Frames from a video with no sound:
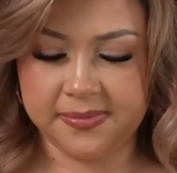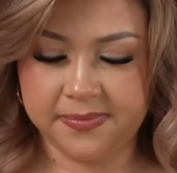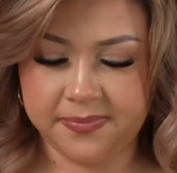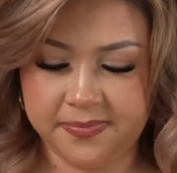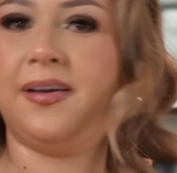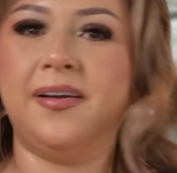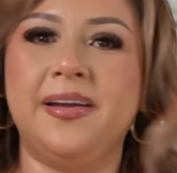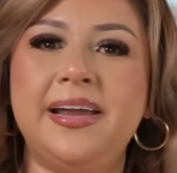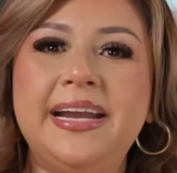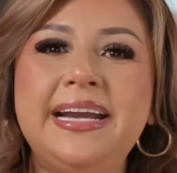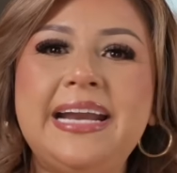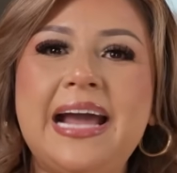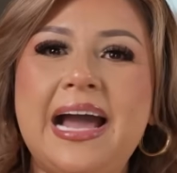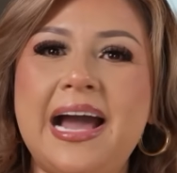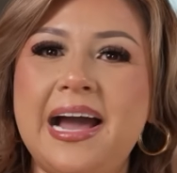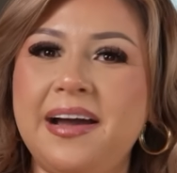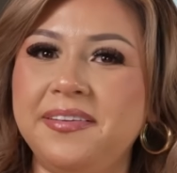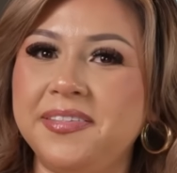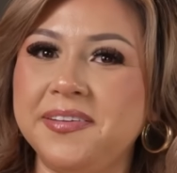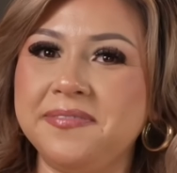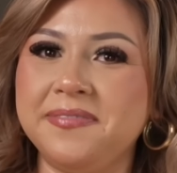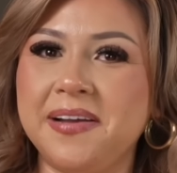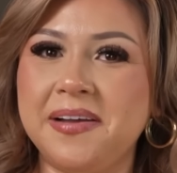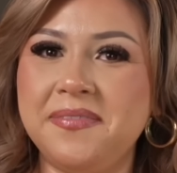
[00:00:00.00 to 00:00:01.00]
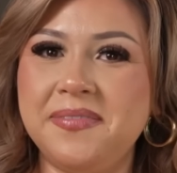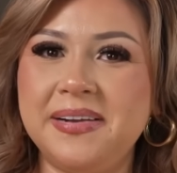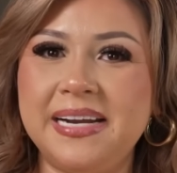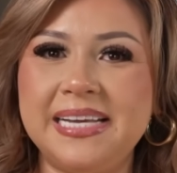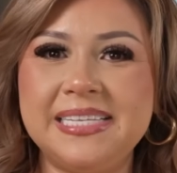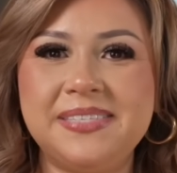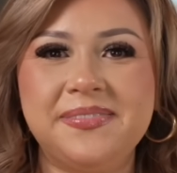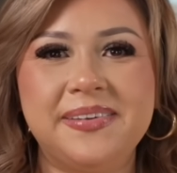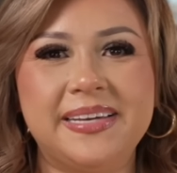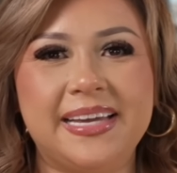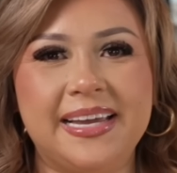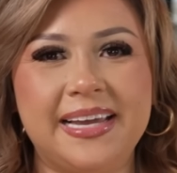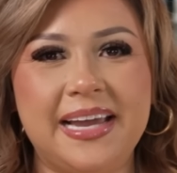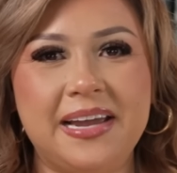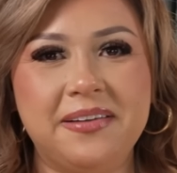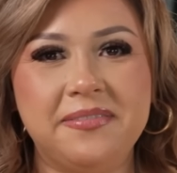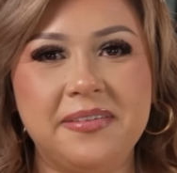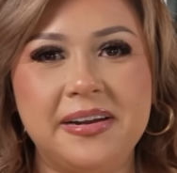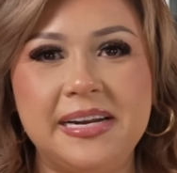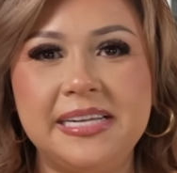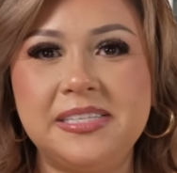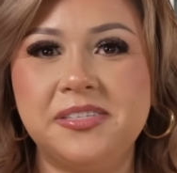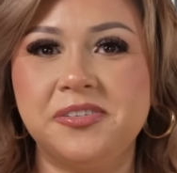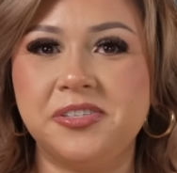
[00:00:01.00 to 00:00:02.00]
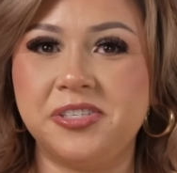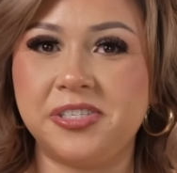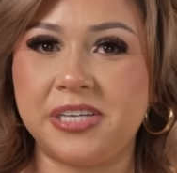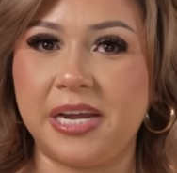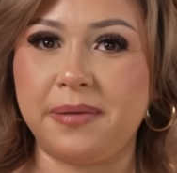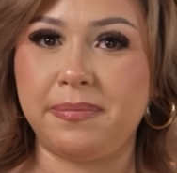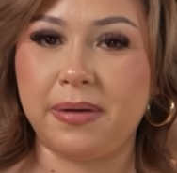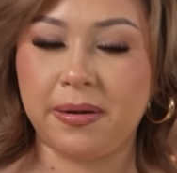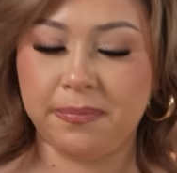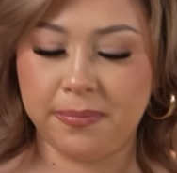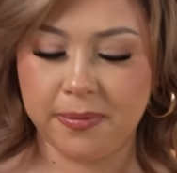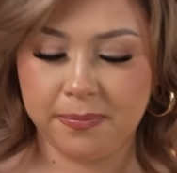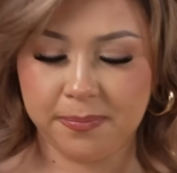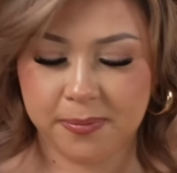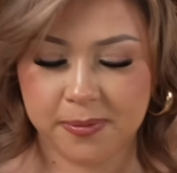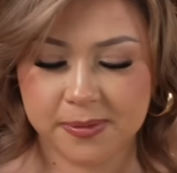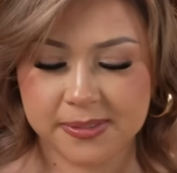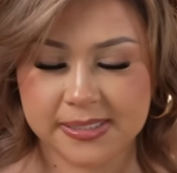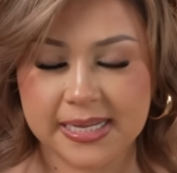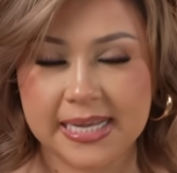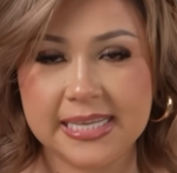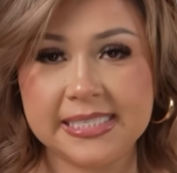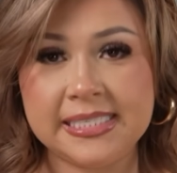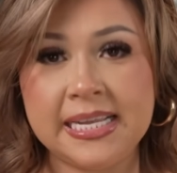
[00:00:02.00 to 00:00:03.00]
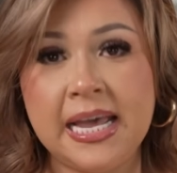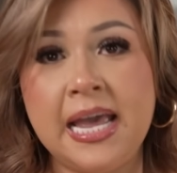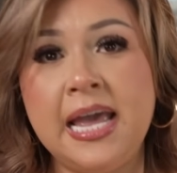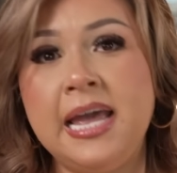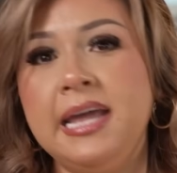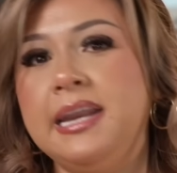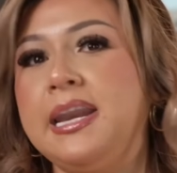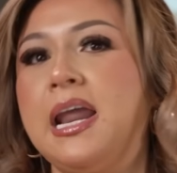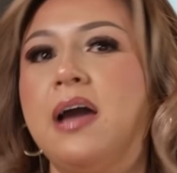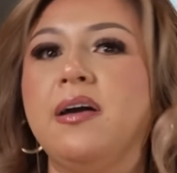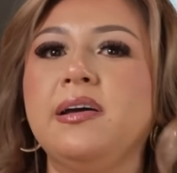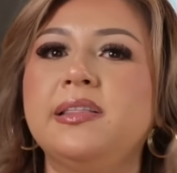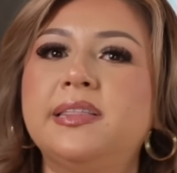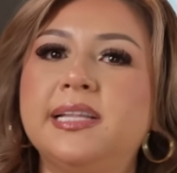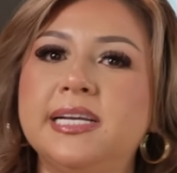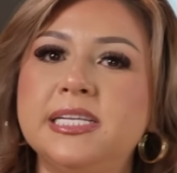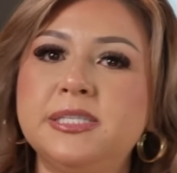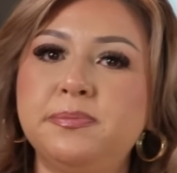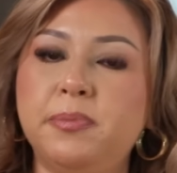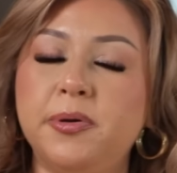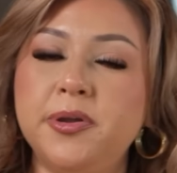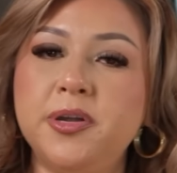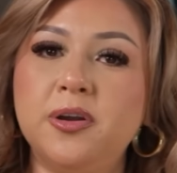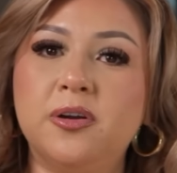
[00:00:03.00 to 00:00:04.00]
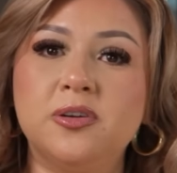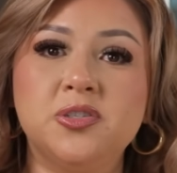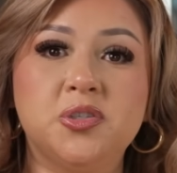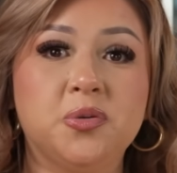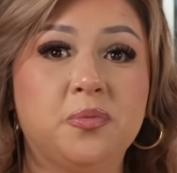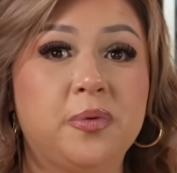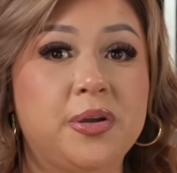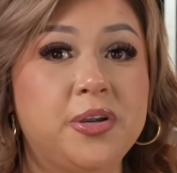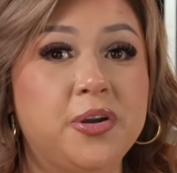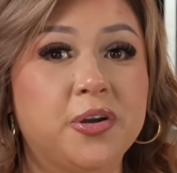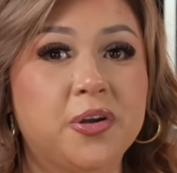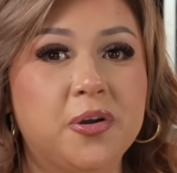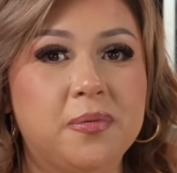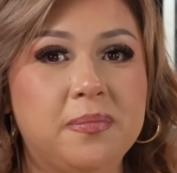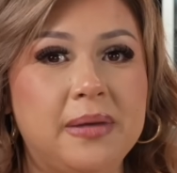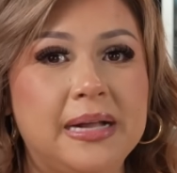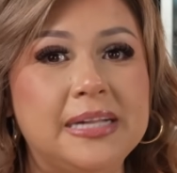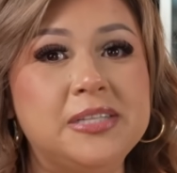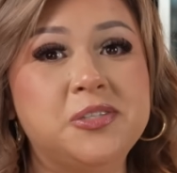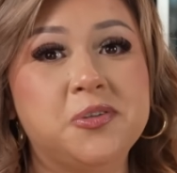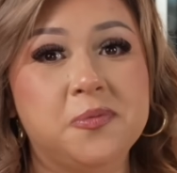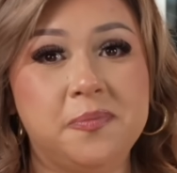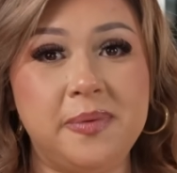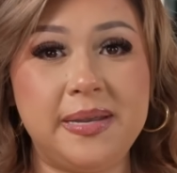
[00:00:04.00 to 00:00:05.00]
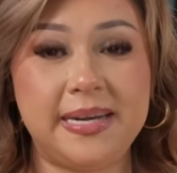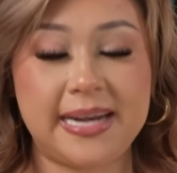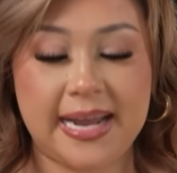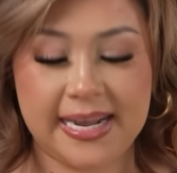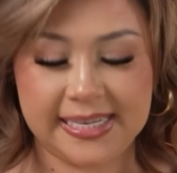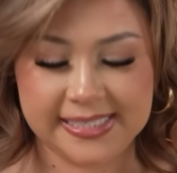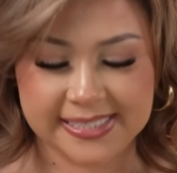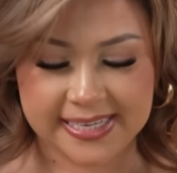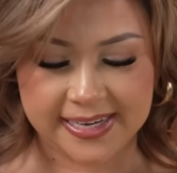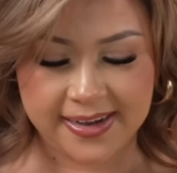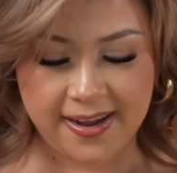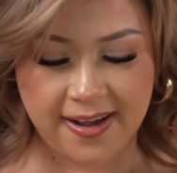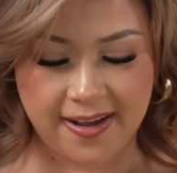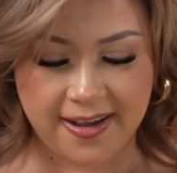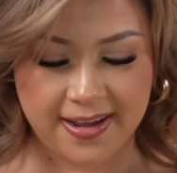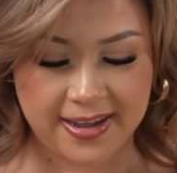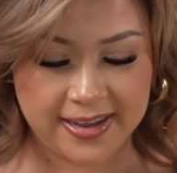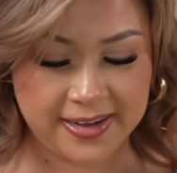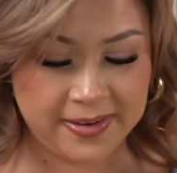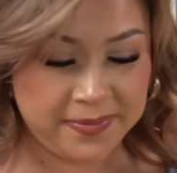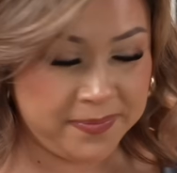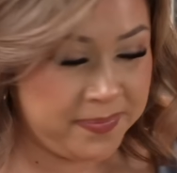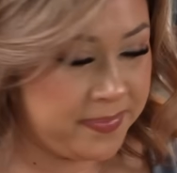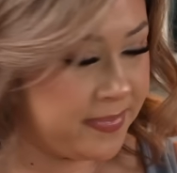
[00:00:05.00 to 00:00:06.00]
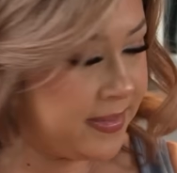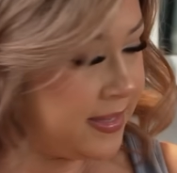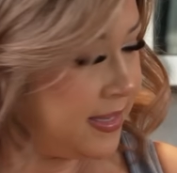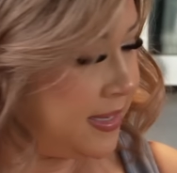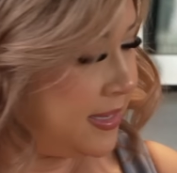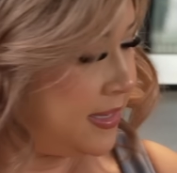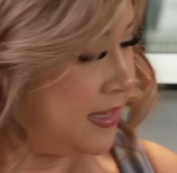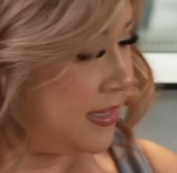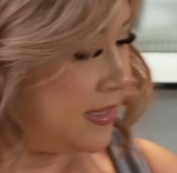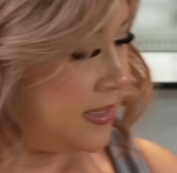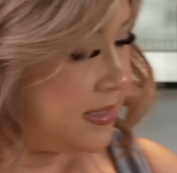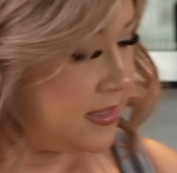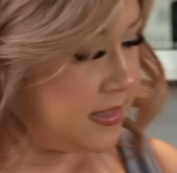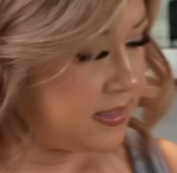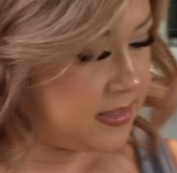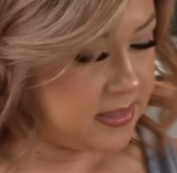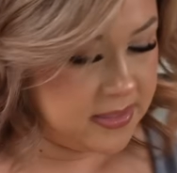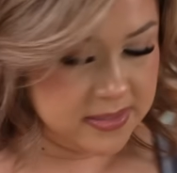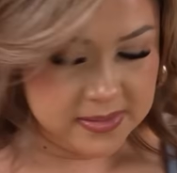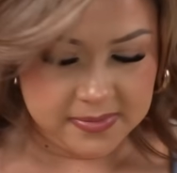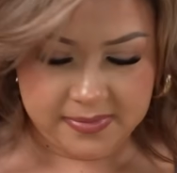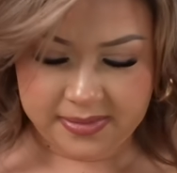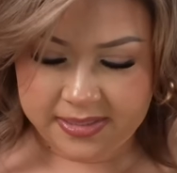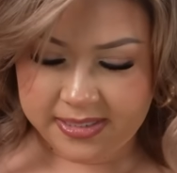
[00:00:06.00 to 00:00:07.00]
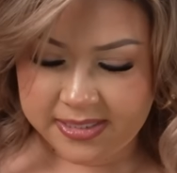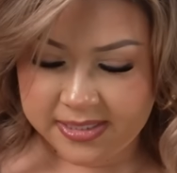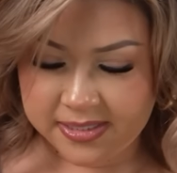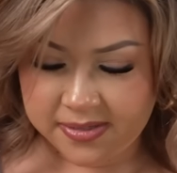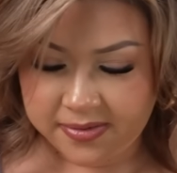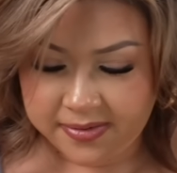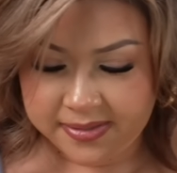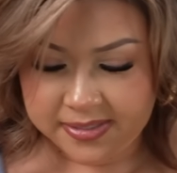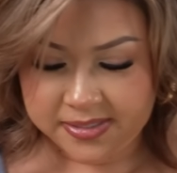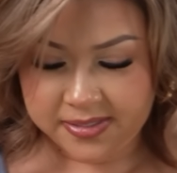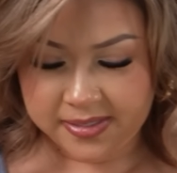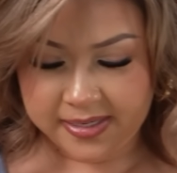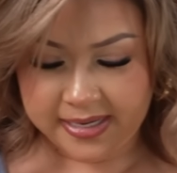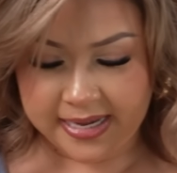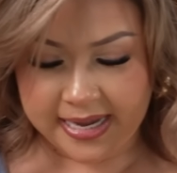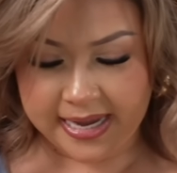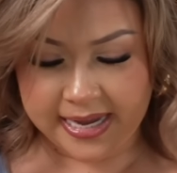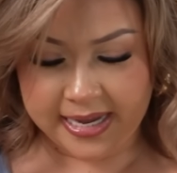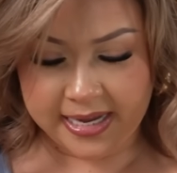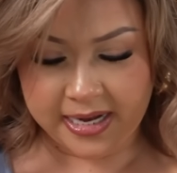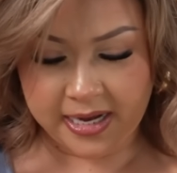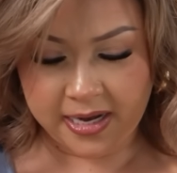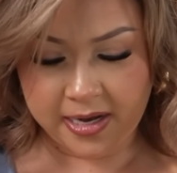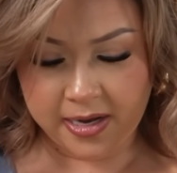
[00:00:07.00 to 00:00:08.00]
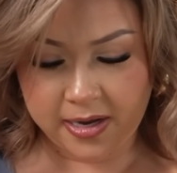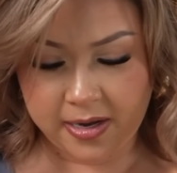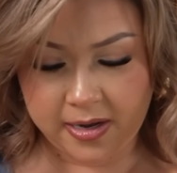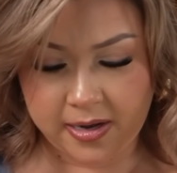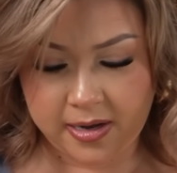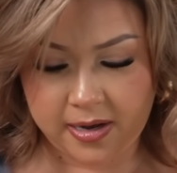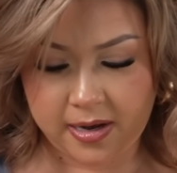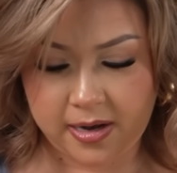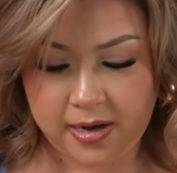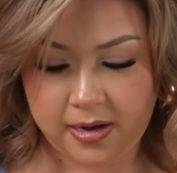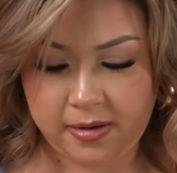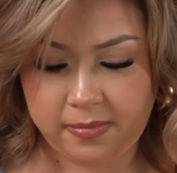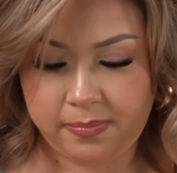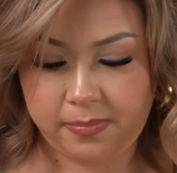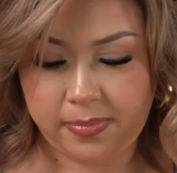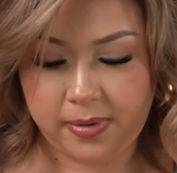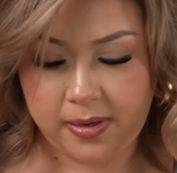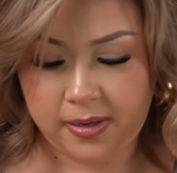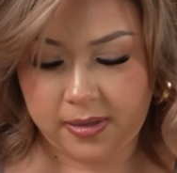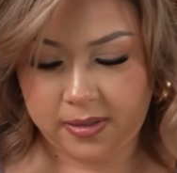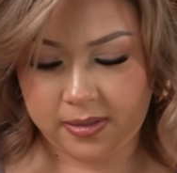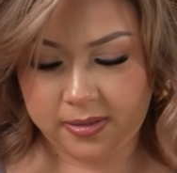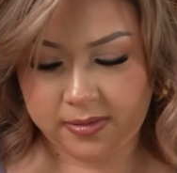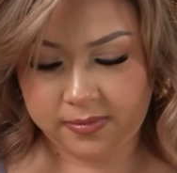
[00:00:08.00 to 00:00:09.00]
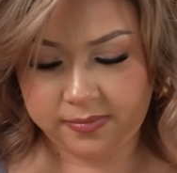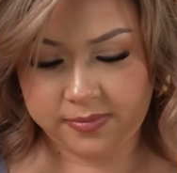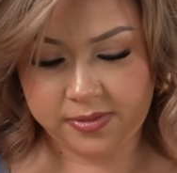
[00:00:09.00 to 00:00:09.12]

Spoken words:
Alright, now after 5 minutes, we can get ready to shape our pupusas. Now at this point, you also want your comal to be nice and hot. So we're just going to get our ball of